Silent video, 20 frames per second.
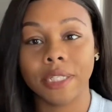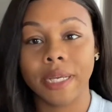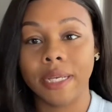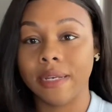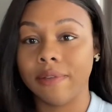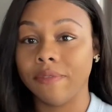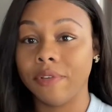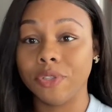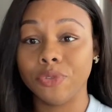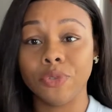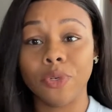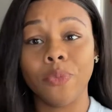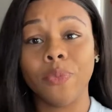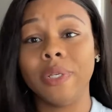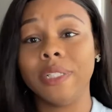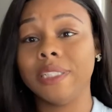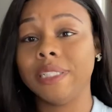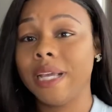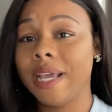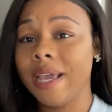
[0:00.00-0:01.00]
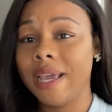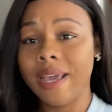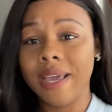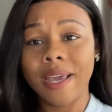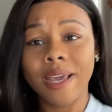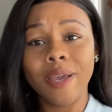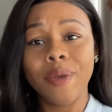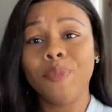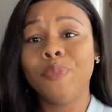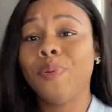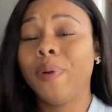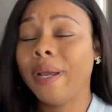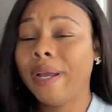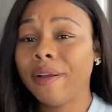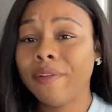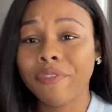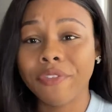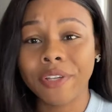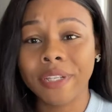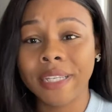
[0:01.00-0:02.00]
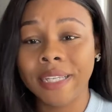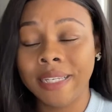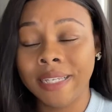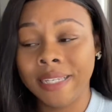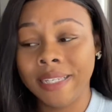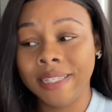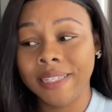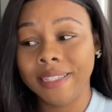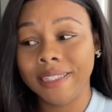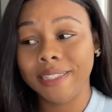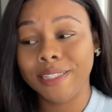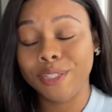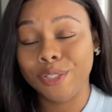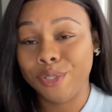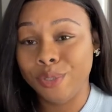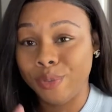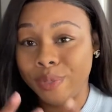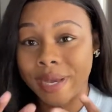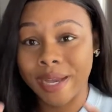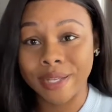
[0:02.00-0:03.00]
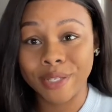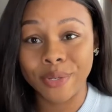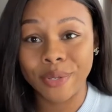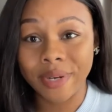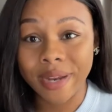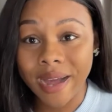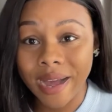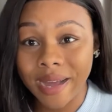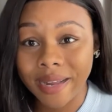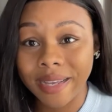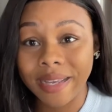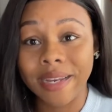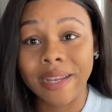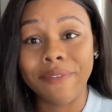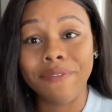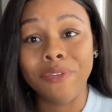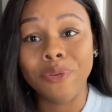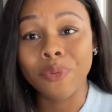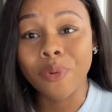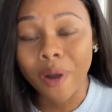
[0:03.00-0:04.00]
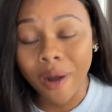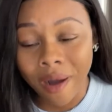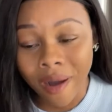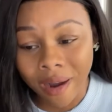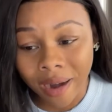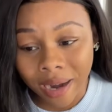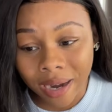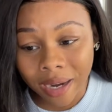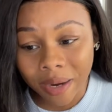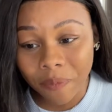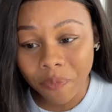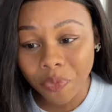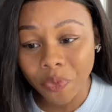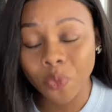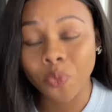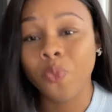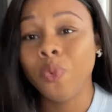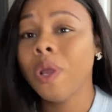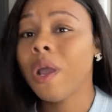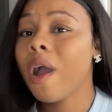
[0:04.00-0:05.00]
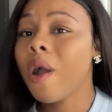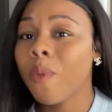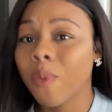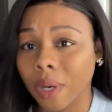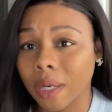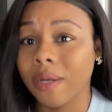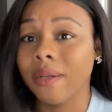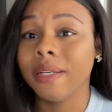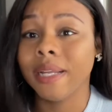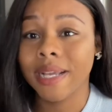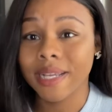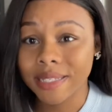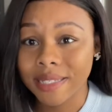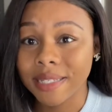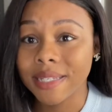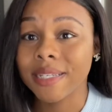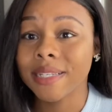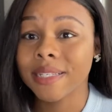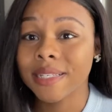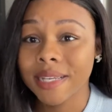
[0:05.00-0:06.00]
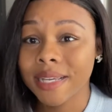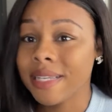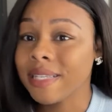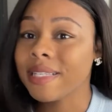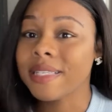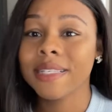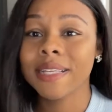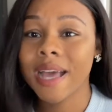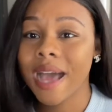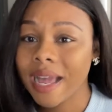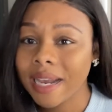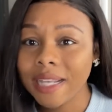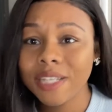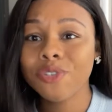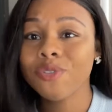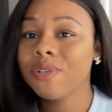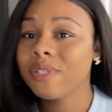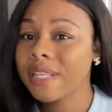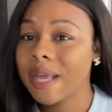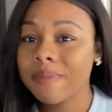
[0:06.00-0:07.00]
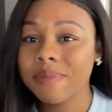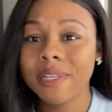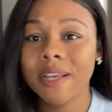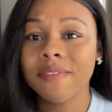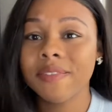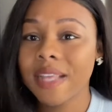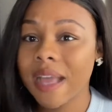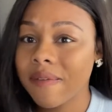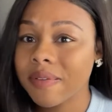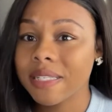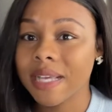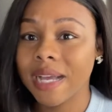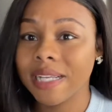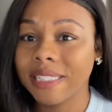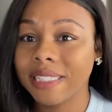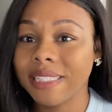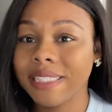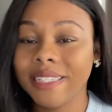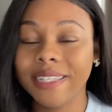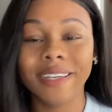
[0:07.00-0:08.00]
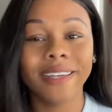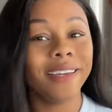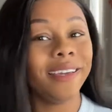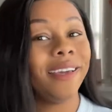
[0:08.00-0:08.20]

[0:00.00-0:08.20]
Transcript: individual, which prayerfully you guys are not. And if you are, we're going to work on that, sis, because I need you to stop self-sabotaging.